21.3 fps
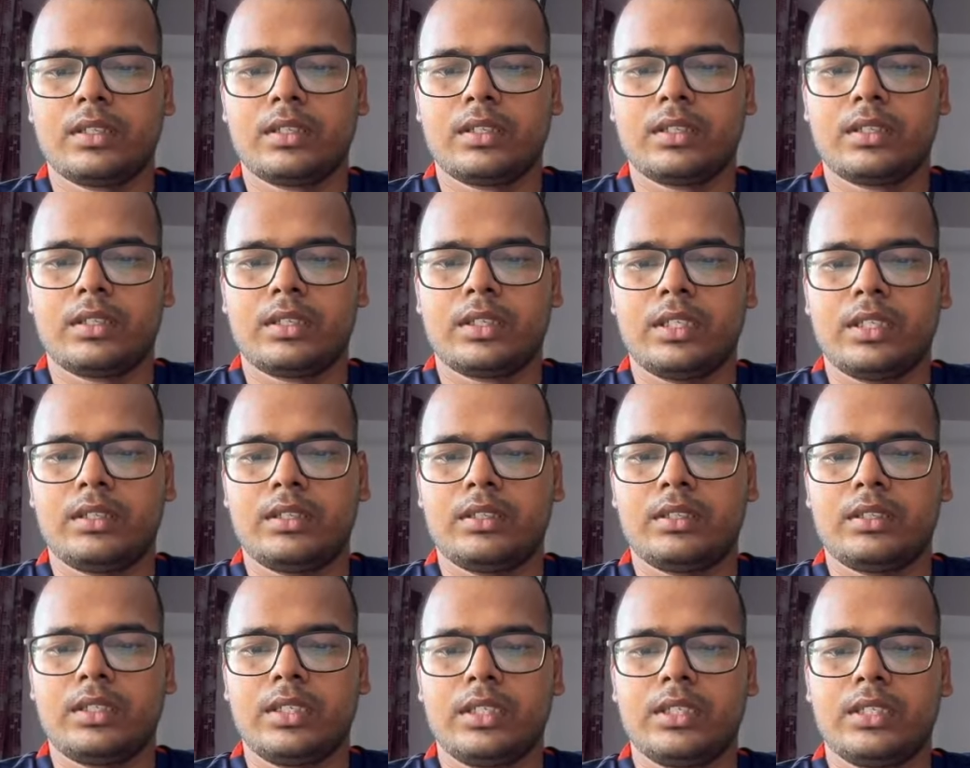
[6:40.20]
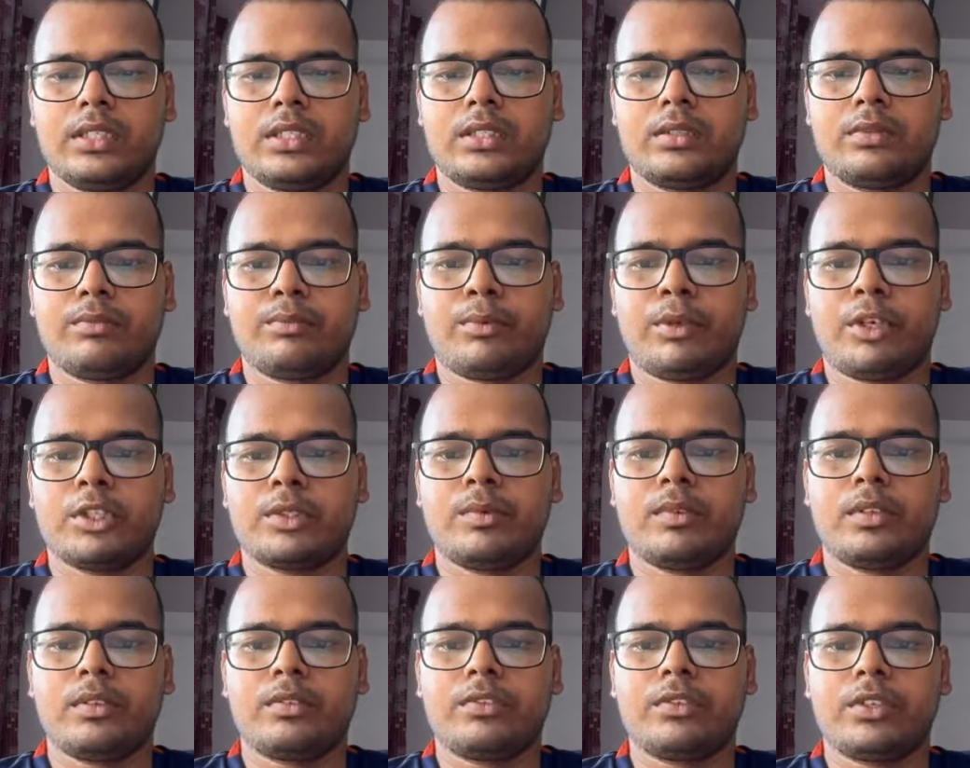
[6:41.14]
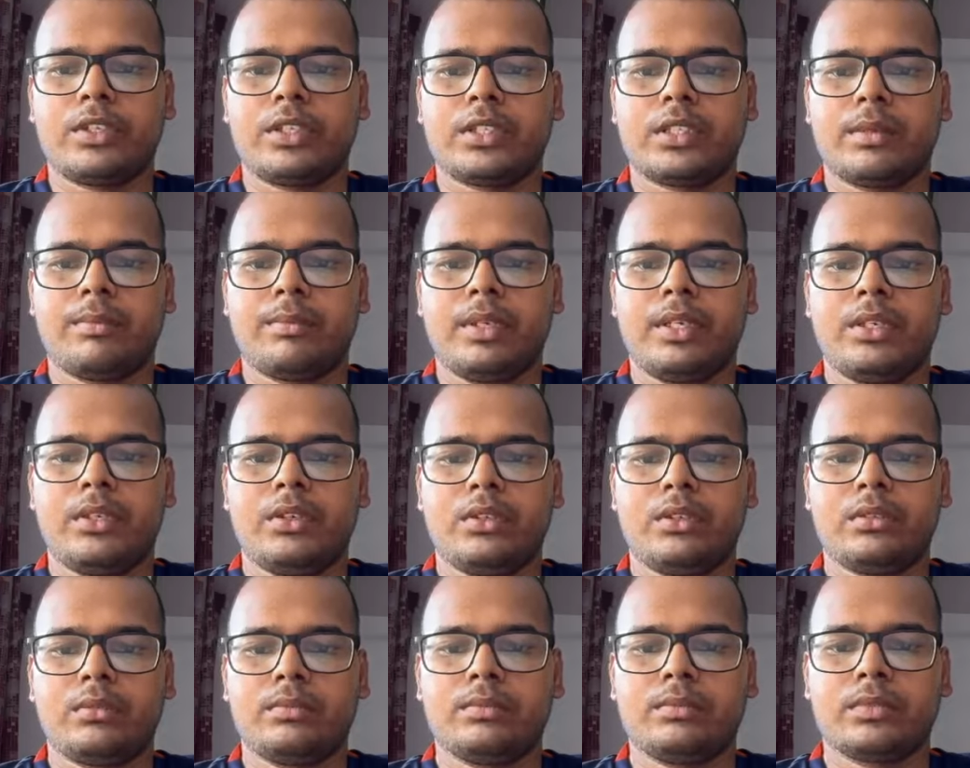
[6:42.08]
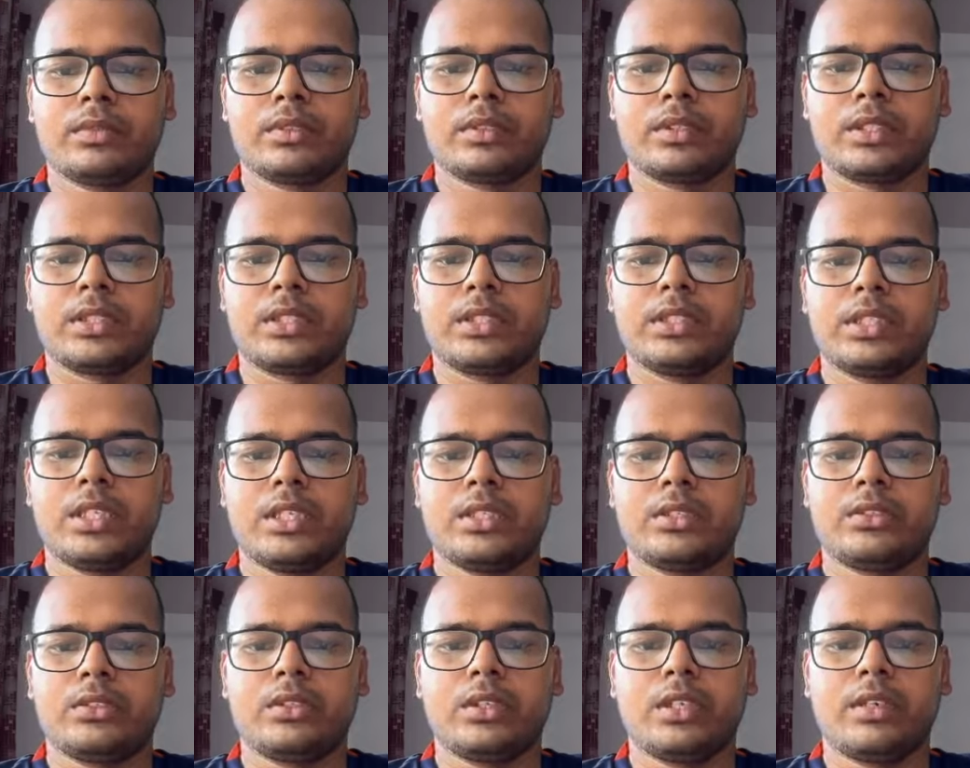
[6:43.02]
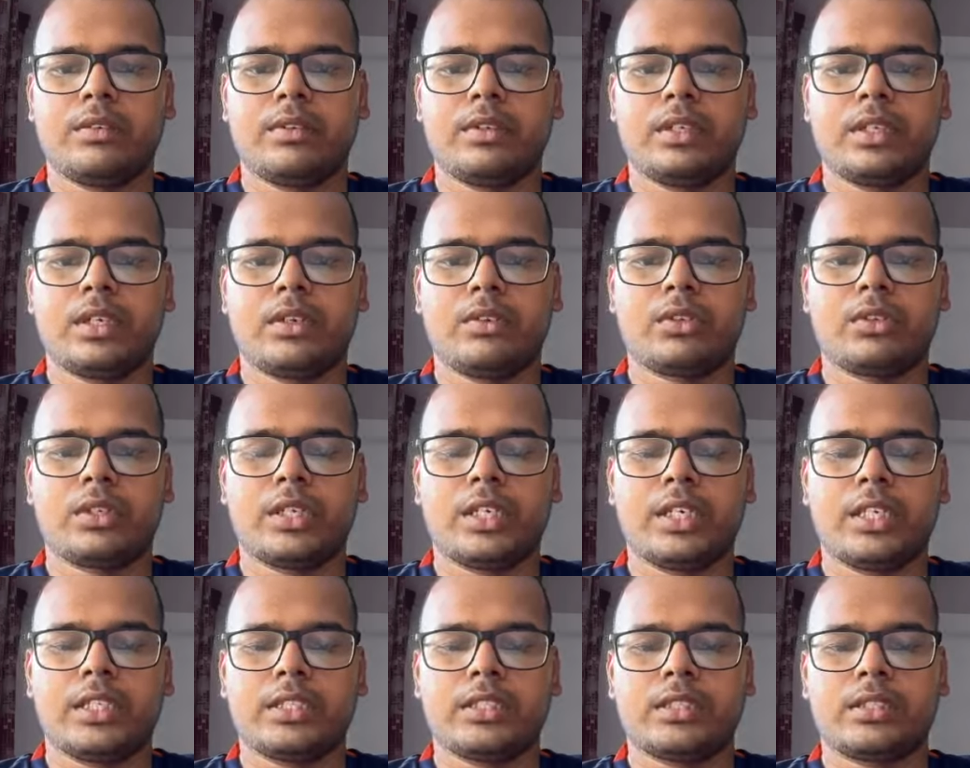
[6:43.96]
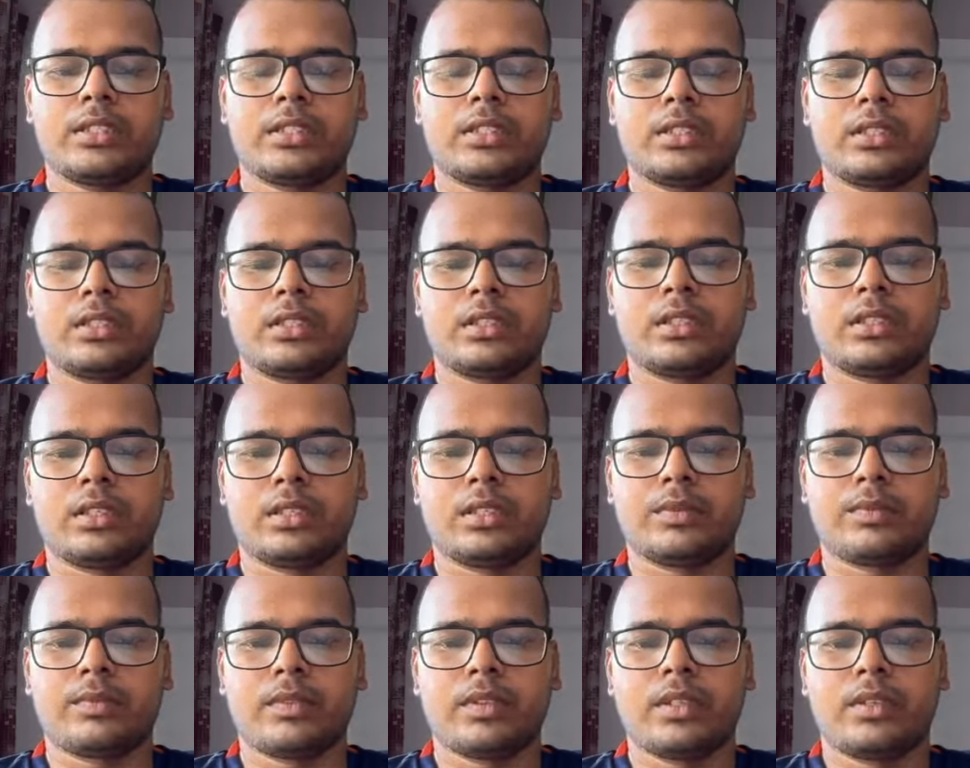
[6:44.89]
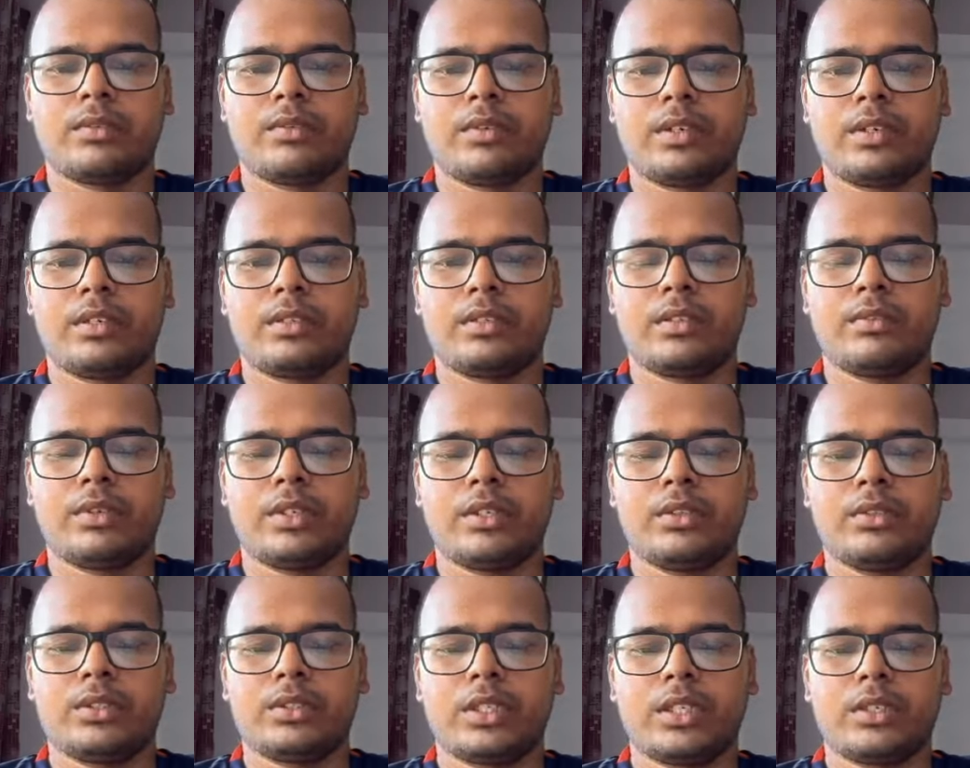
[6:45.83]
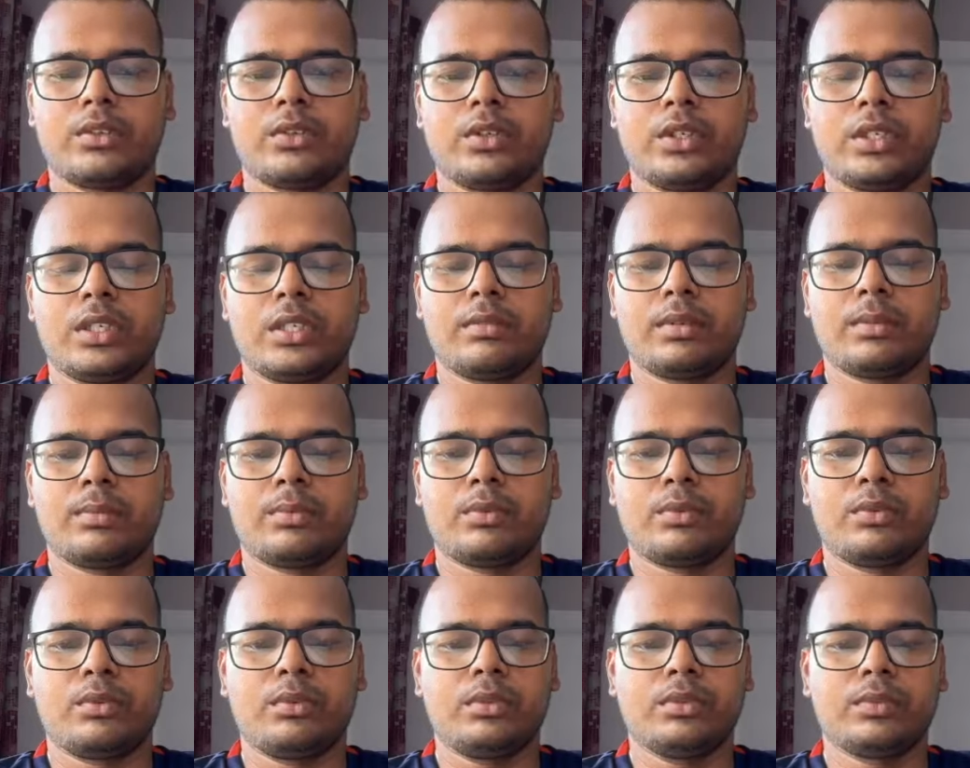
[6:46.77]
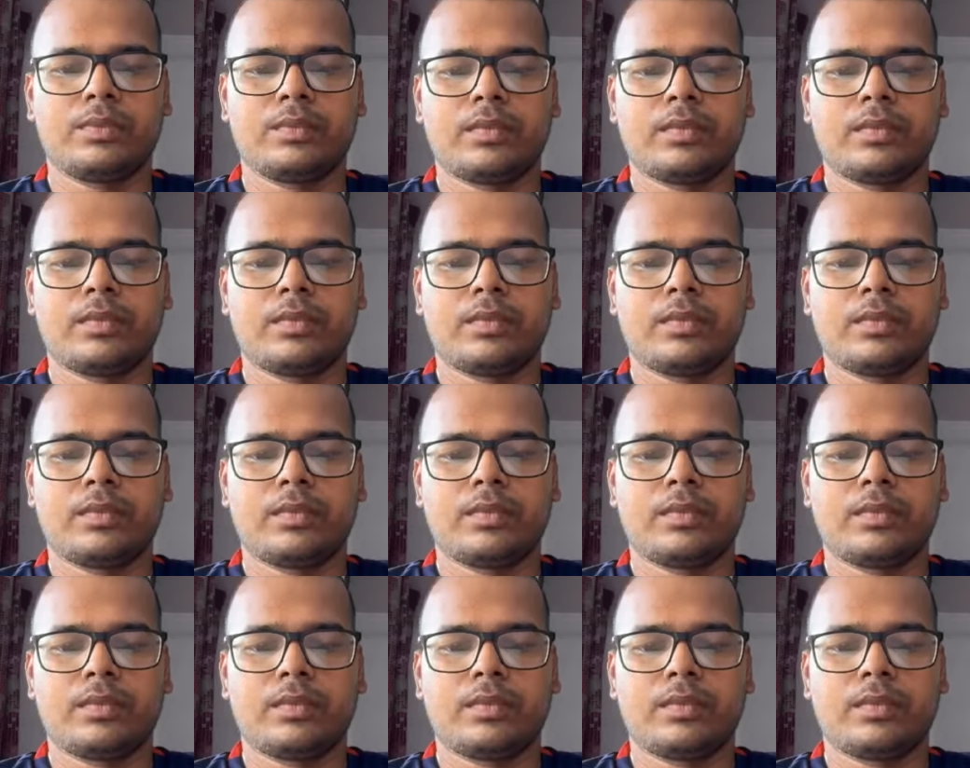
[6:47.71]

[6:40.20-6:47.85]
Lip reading: Then there is box plot for the mean dome. This is also having outliers when the values are going above 2.